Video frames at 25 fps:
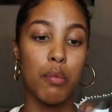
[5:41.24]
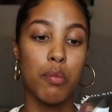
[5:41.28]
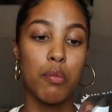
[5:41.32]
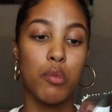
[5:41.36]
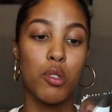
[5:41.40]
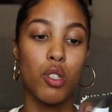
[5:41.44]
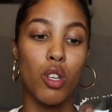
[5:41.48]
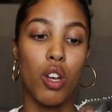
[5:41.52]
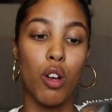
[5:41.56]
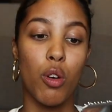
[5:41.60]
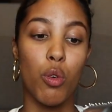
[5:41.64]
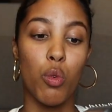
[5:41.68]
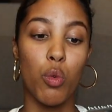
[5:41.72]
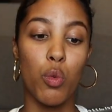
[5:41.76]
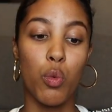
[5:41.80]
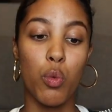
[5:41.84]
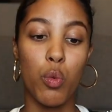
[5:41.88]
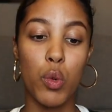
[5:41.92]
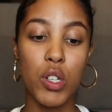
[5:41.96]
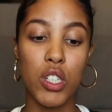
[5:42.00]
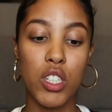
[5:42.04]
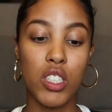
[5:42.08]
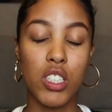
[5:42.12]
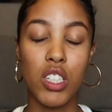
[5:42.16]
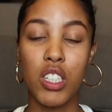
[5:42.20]
so
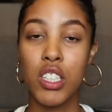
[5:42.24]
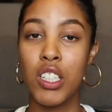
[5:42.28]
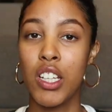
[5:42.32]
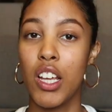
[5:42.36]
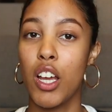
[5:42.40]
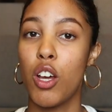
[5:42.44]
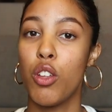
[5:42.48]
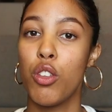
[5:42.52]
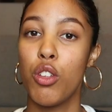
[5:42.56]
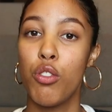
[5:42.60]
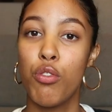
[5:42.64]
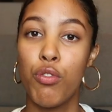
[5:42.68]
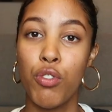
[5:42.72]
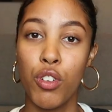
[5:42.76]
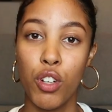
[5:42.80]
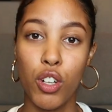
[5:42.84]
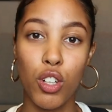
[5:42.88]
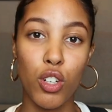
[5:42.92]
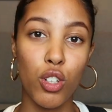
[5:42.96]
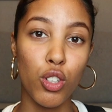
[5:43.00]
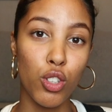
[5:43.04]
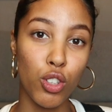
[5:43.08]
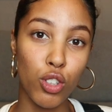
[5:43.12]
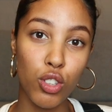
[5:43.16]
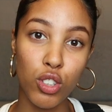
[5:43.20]
we're just gonna see how the
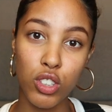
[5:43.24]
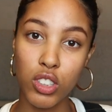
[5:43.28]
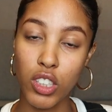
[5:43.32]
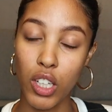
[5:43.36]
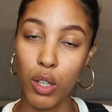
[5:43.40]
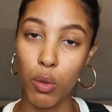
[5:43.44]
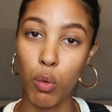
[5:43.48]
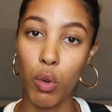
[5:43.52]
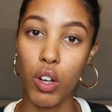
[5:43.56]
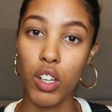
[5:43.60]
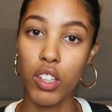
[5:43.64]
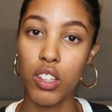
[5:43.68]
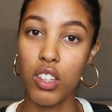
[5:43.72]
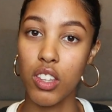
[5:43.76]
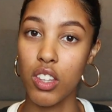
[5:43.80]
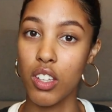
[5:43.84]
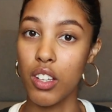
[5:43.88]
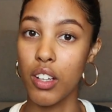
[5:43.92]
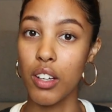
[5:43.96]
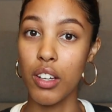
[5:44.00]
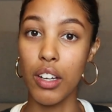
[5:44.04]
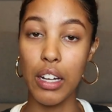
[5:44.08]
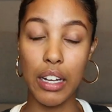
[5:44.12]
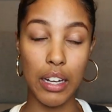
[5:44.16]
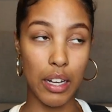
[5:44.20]
fur looks and what
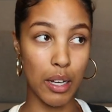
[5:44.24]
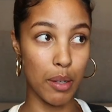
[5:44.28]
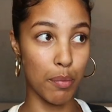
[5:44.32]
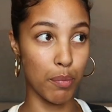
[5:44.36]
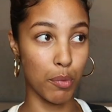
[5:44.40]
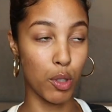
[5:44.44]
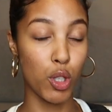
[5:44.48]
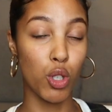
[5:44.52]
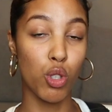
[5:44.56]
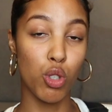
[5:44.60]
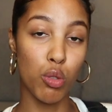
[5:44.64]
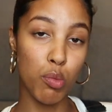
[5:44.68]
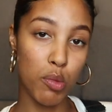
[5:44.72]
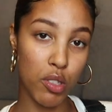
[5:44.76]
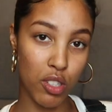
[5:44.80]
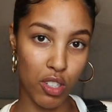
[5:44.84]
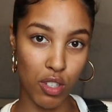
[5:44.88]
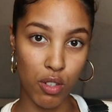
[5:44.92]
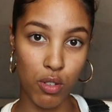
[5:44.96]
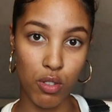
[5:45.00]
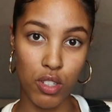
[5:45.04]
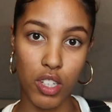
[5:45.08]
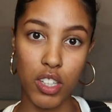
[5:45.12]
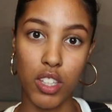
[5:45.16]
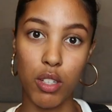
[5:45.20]
the groomers
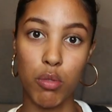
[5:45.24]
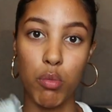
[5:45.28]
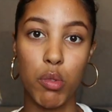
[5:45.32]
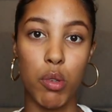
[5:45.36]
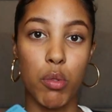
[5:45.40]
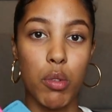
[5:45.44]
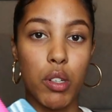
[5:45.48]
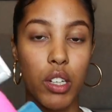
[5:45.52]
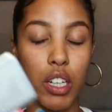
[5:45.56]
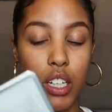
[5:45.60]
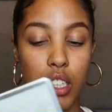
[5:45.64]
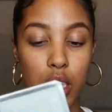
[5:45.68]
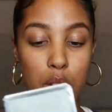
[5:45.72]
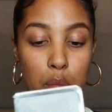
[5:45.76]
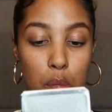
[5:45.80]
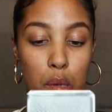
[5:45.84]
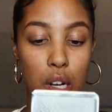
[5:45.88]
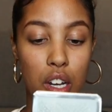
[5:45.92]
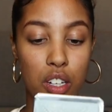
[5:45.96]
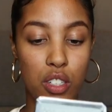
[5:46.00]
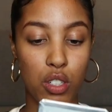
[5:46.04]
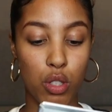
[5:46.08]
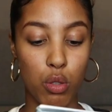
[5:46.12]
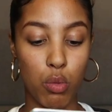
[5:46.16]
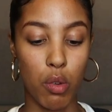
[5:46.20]
use, and then we will get the
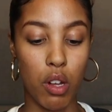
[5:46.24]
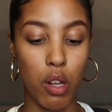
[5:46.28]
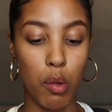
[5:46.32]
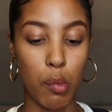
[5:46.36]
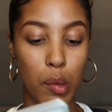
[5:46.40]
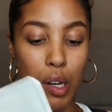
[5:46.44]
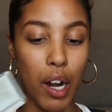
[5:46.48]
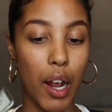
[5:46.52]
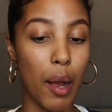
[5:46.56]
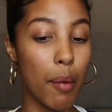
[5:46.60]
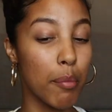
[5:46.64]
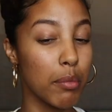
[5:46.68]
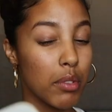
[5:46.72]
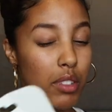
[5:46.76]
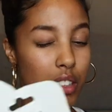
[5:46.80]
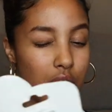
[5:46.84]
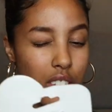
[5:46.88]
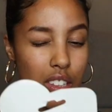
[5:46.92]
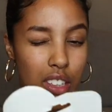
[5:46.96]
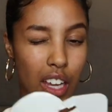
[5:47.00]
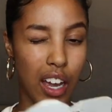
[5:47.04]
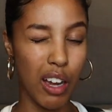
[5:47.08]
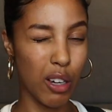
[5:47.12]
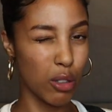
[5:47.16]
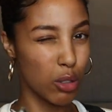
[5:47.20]
brush as well. But I
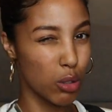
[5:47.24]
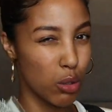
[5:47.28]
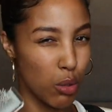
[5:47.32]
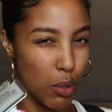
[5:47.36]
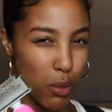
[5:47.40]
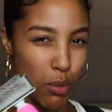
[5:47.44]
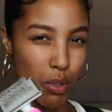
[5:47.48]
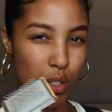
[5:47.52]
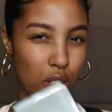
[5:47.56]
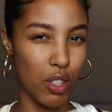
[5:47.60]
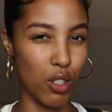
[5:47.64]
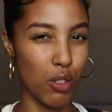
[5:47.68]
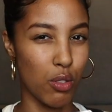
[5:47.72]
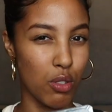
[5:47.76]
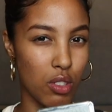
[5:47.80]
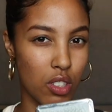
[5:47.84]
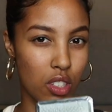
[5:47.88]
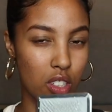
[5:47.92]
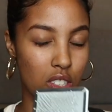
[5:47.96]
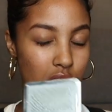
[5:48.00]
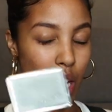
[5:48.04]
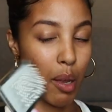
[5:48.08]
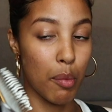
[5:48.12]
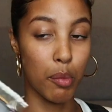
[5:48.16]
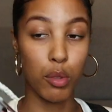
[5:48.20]
doubt we will use
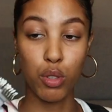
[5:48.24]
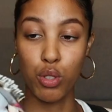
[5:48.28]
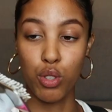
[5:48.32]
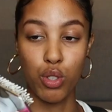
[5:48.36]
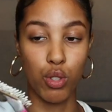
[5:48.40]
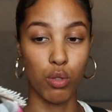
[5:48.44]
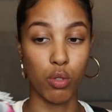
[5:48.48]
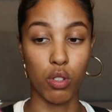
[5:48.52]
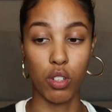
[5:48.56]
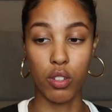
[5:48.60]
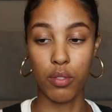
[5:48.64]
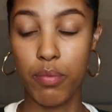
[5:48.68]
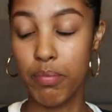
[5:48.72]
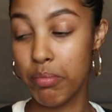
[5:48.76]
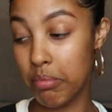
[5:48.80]
this, I'm not sure.